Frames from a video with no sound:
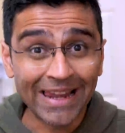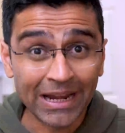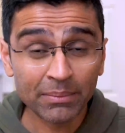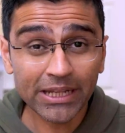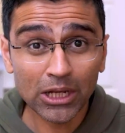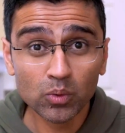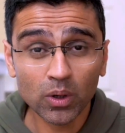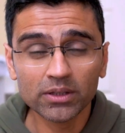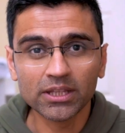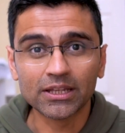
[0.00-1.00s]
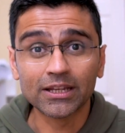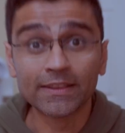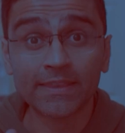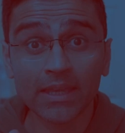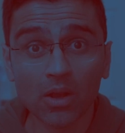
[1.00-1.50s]
let me tell you one thing,
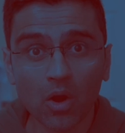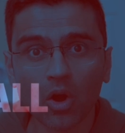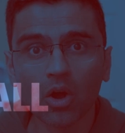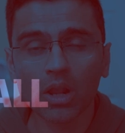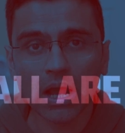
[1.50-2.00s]
they all